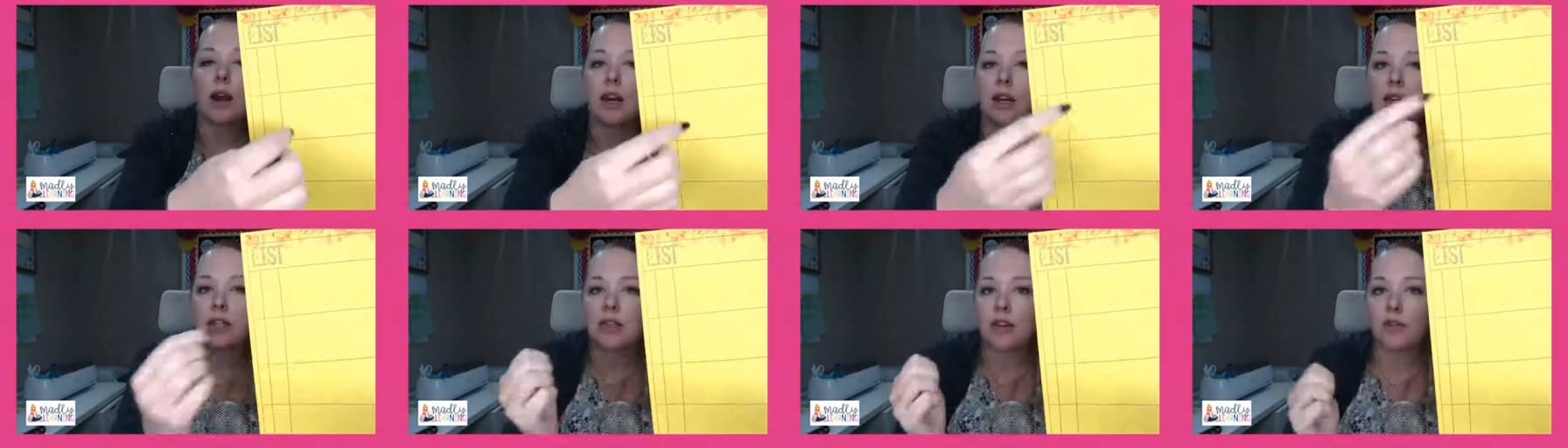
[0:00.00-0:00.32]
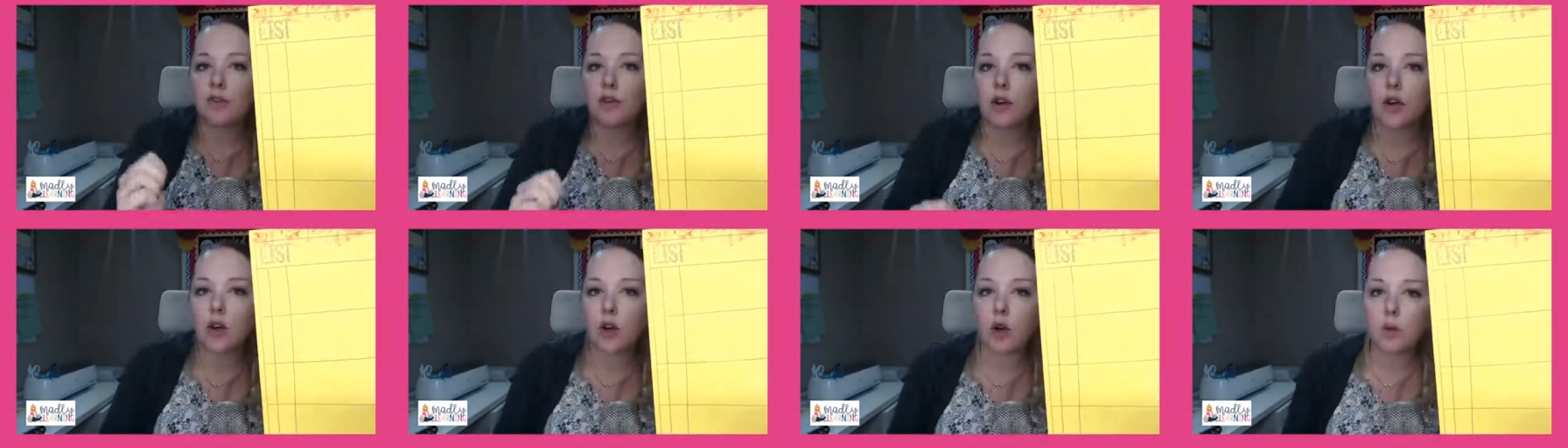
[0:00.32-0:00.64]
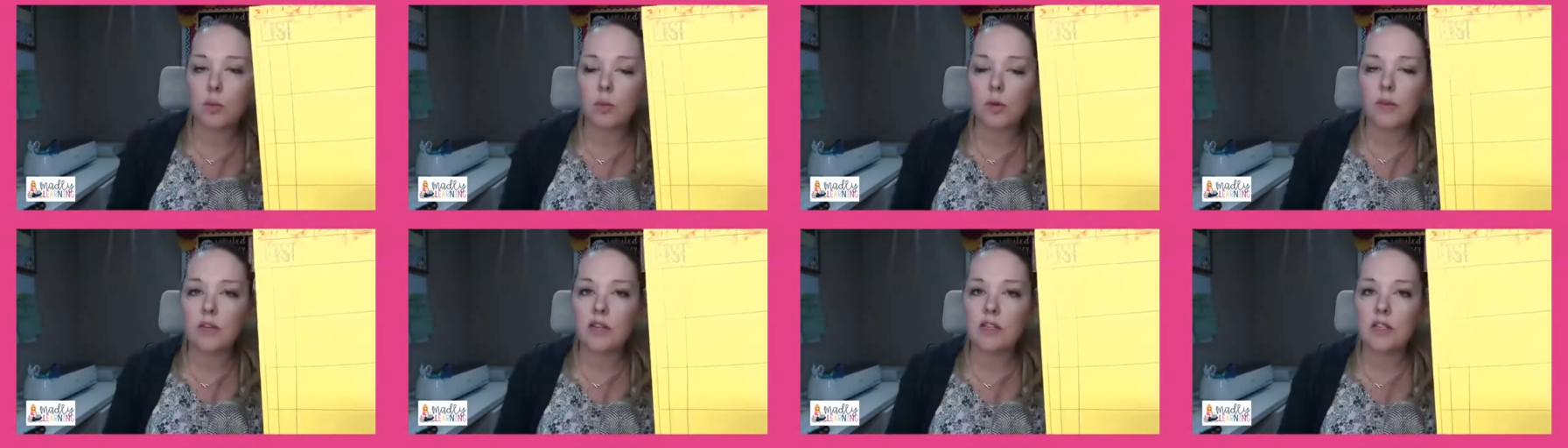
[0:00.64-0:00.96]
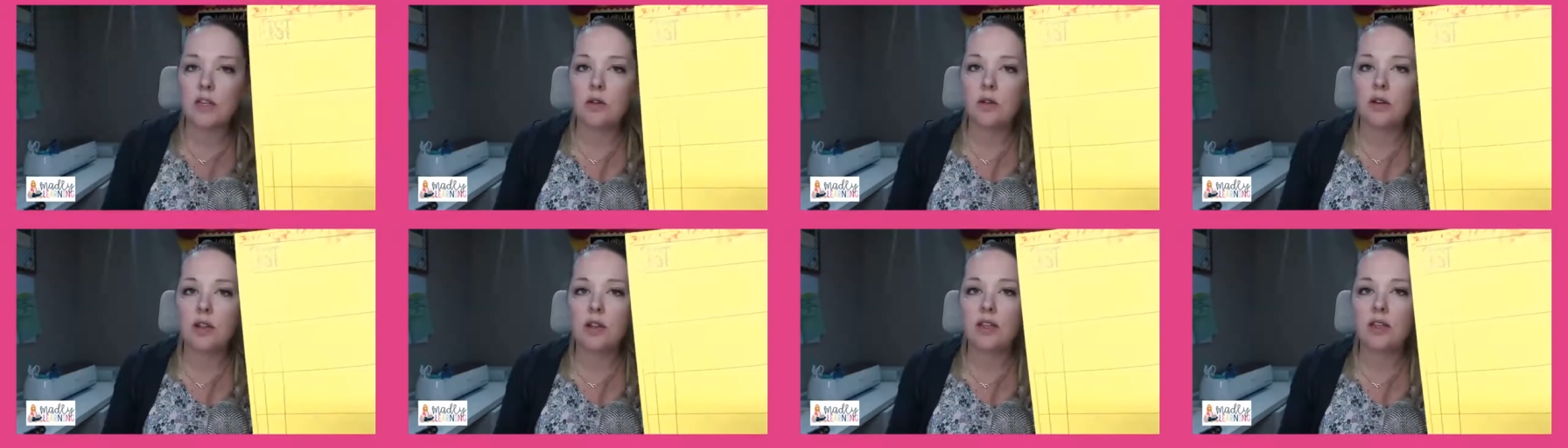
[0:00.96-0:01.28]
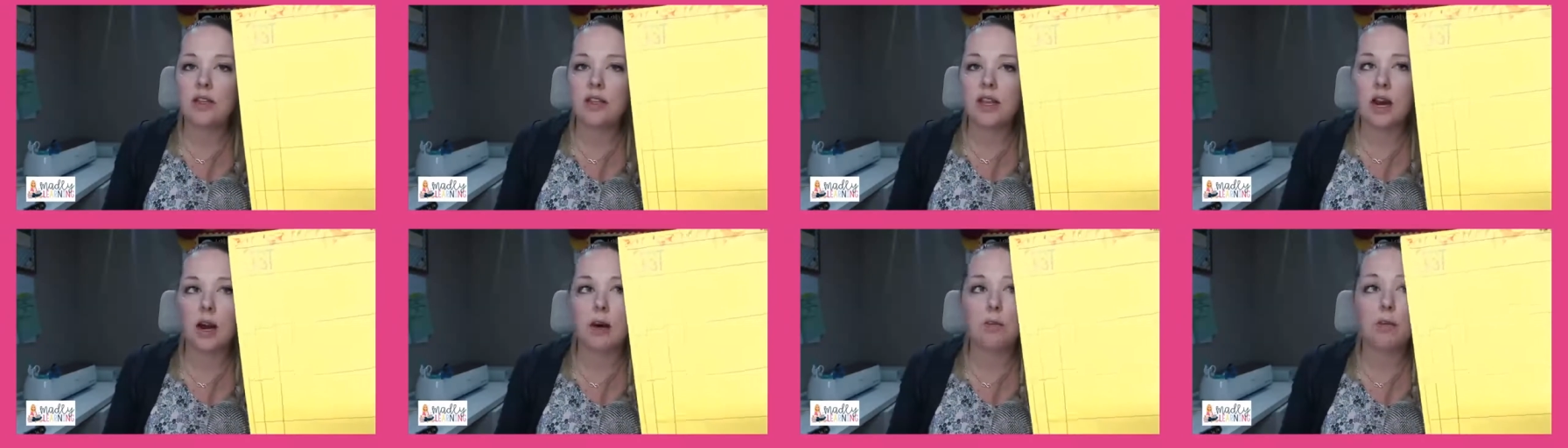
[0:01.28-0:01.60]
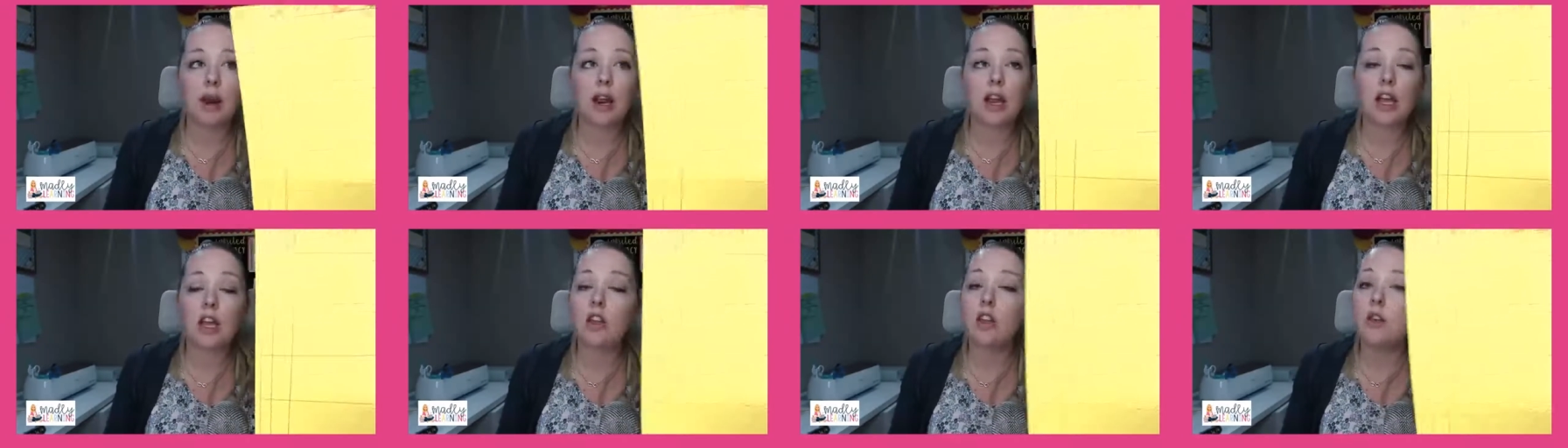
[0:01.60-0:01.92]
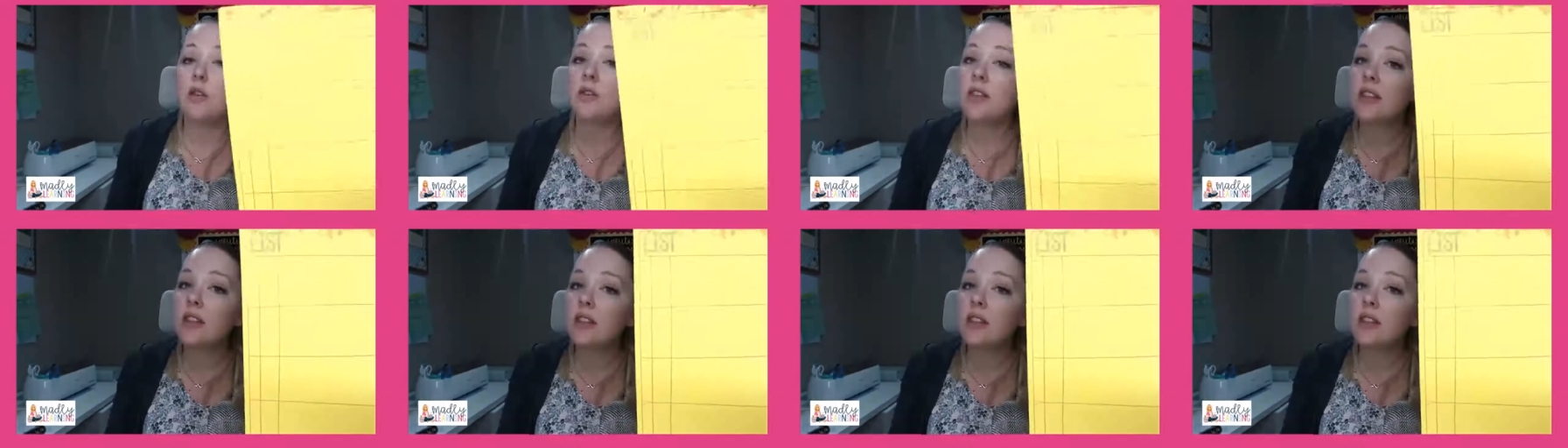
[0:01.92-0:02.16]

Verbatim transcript: a different group of students there. But I could use